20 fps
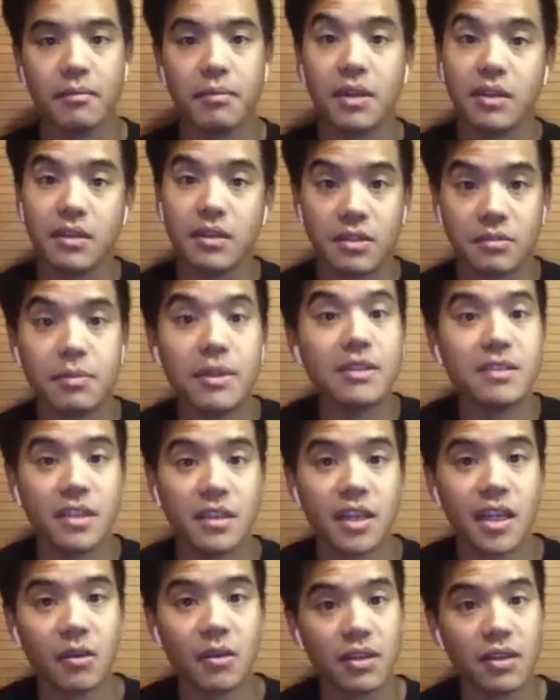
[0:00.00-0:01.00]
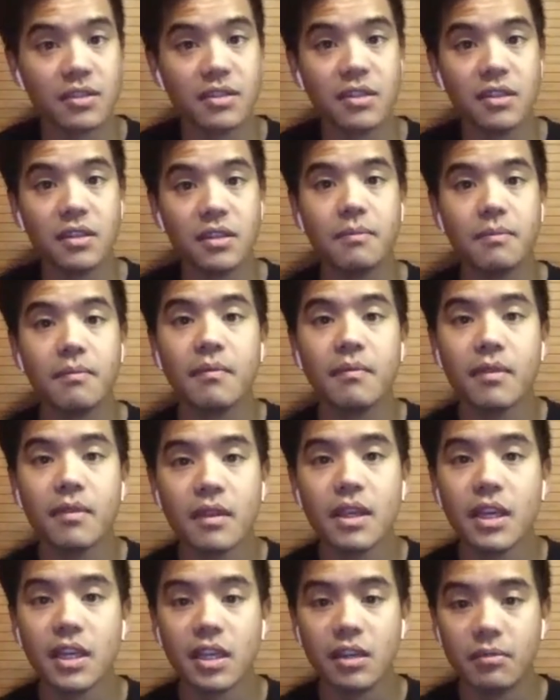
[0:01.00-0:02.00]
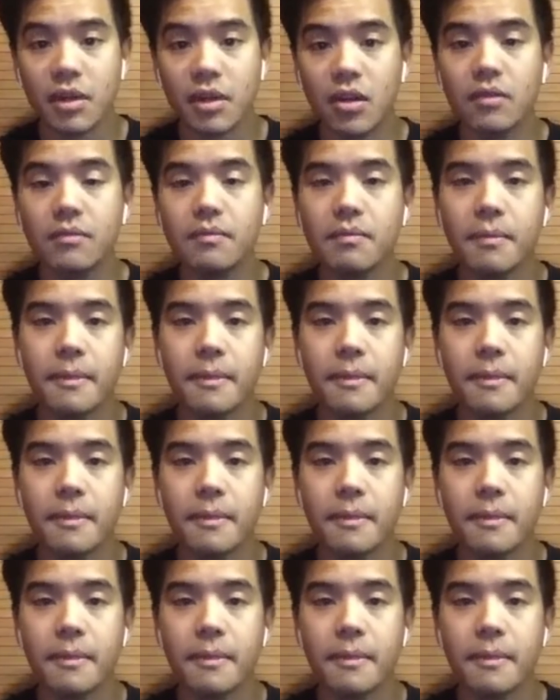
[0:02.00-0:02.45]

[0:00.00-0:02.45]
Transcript: Ba- basic KYC, AML.